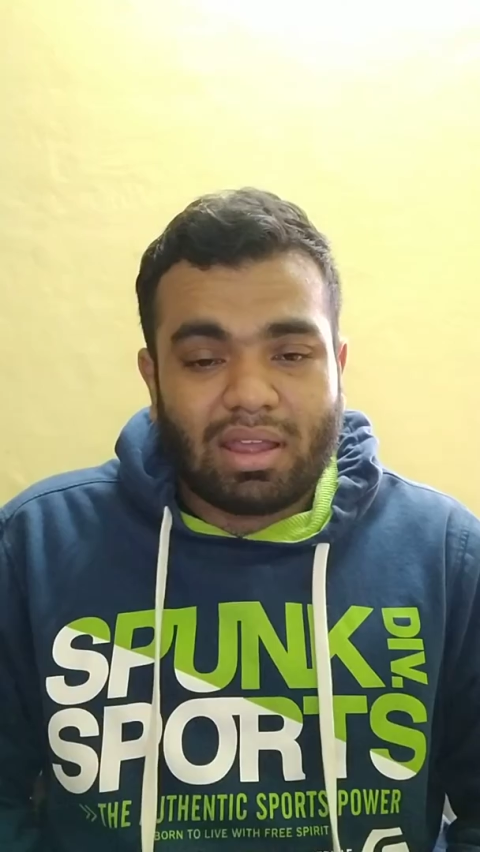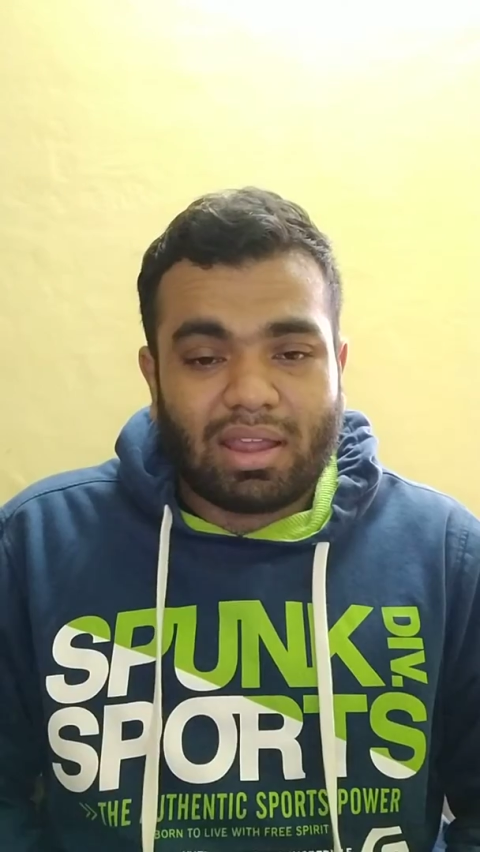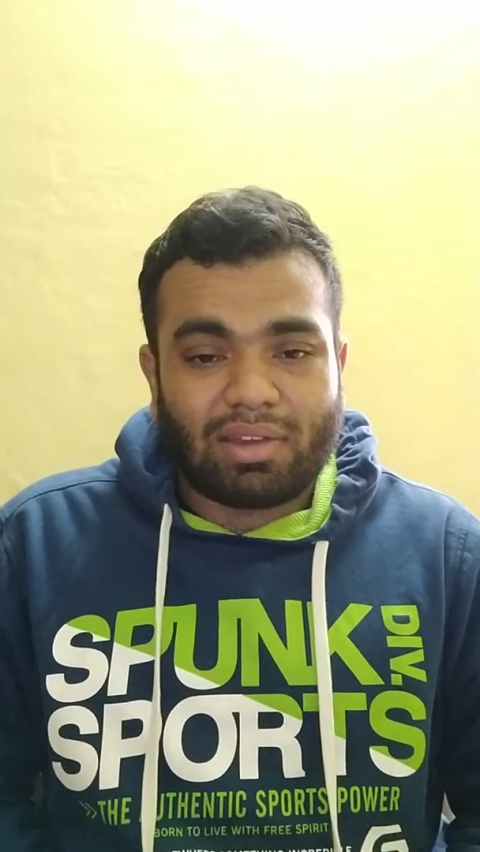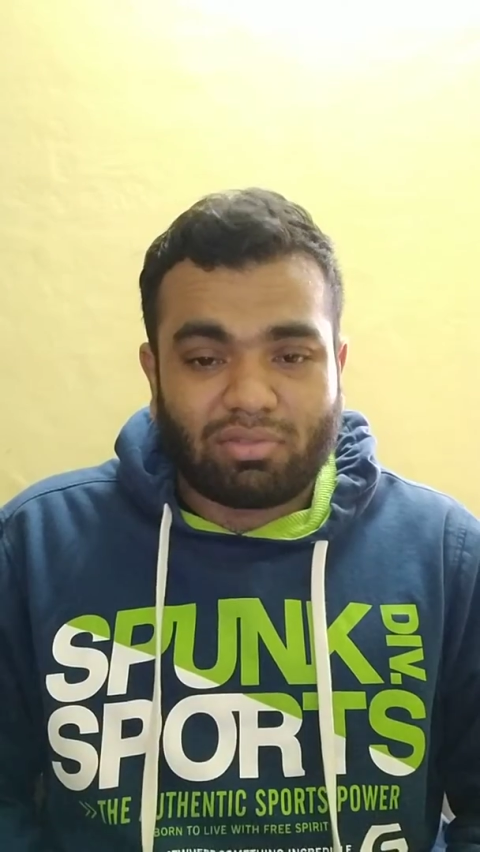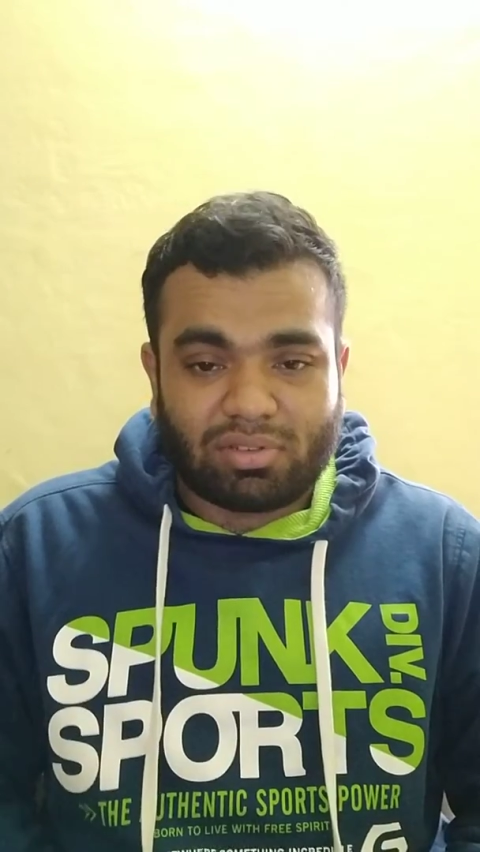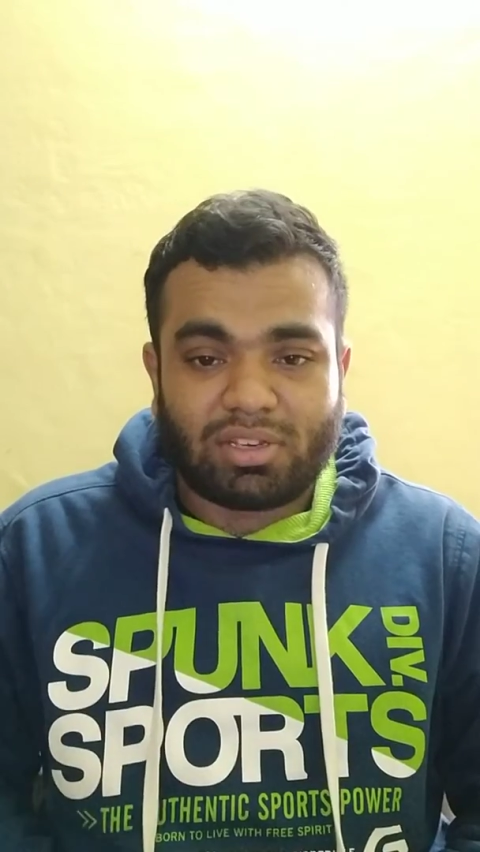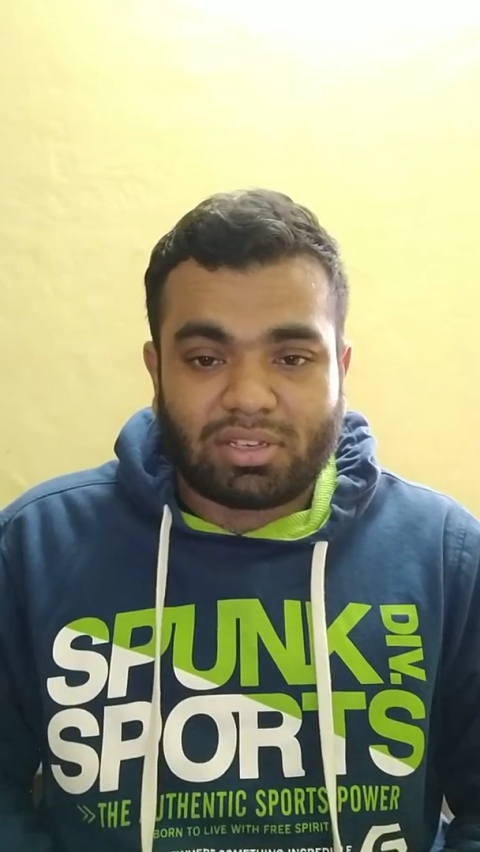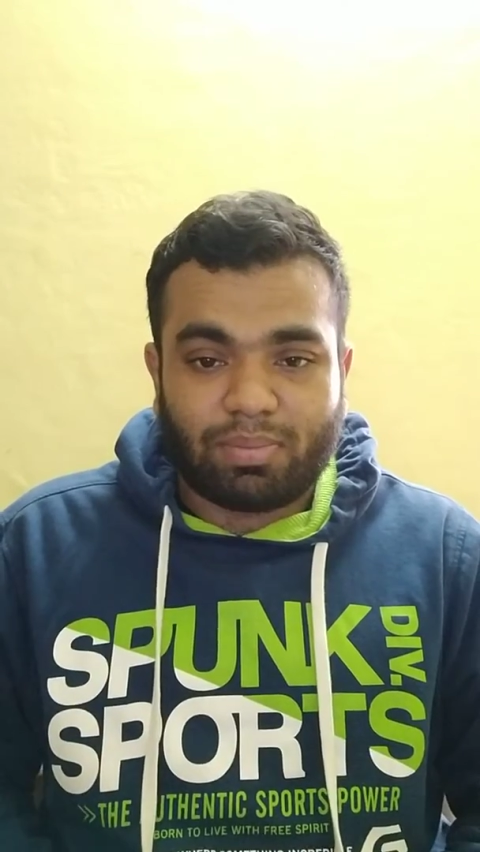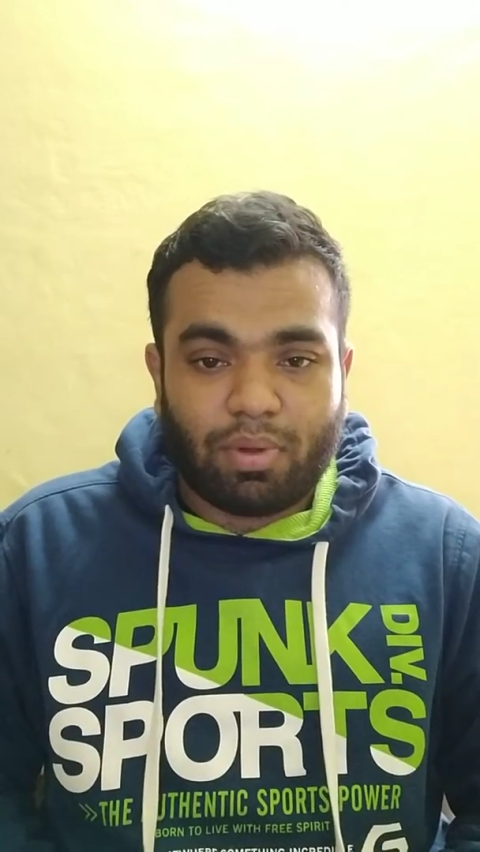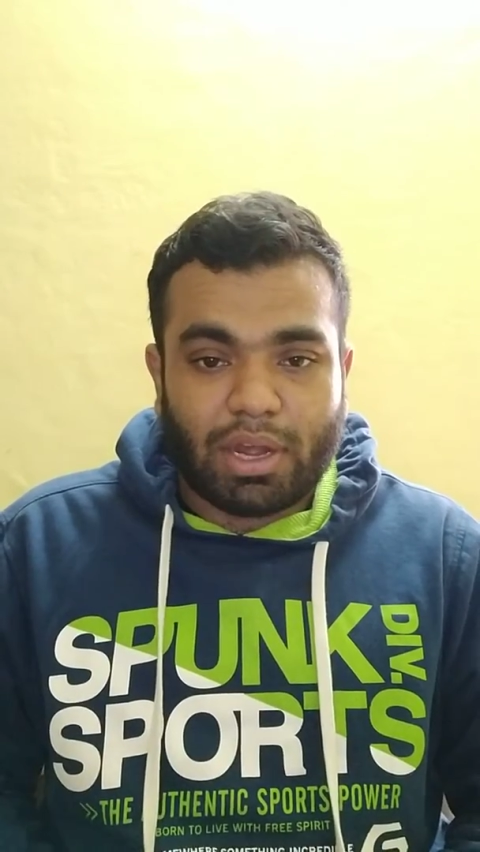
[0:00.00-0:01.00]
and it was
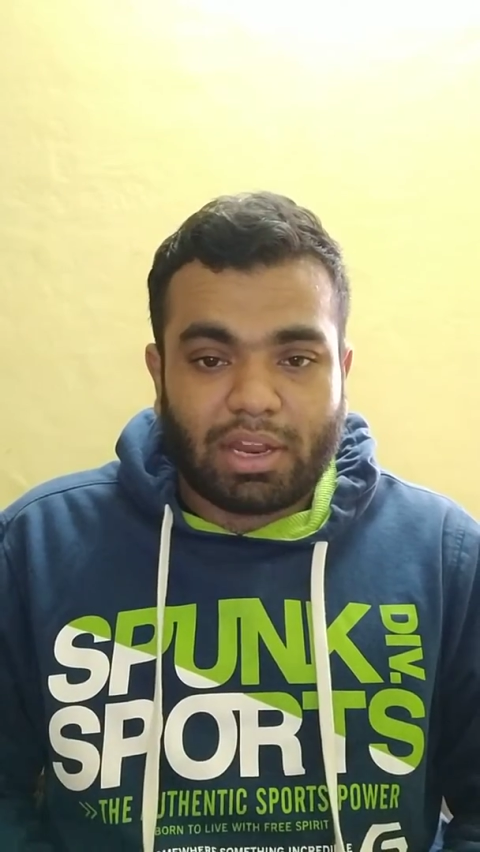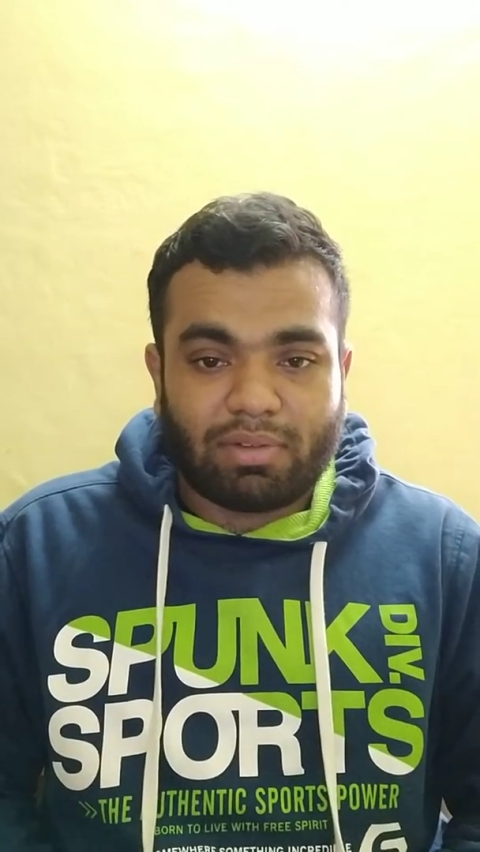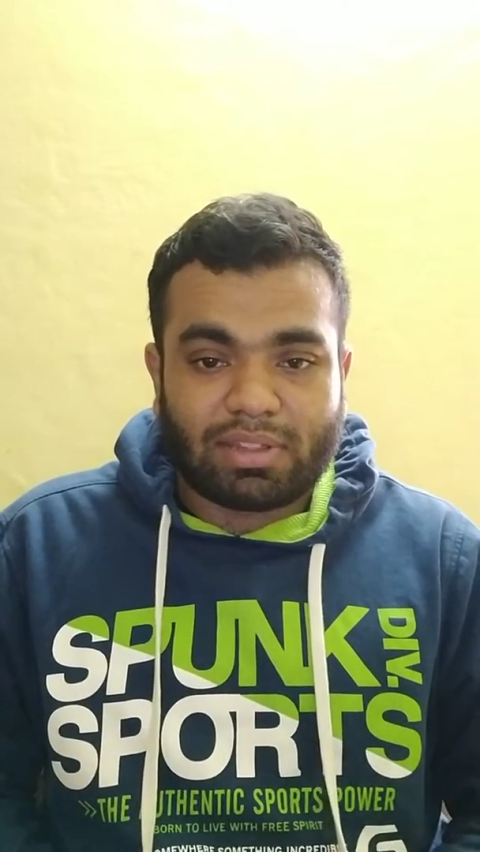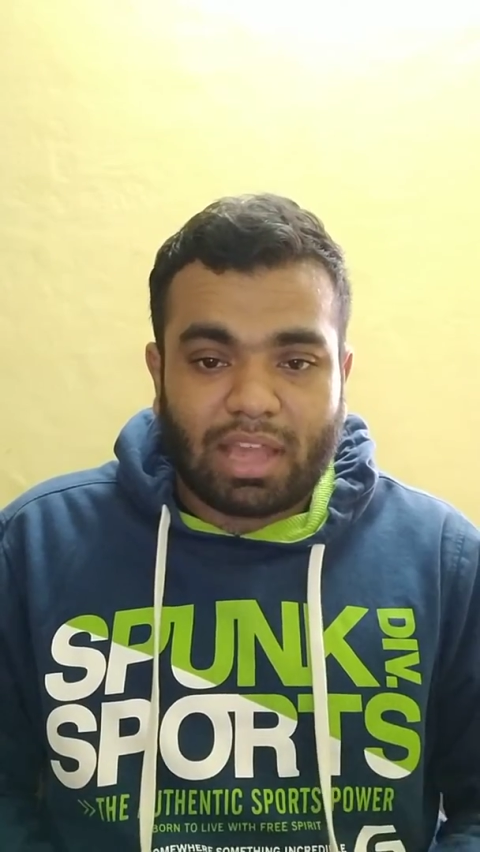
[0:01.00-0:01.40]
disappointing with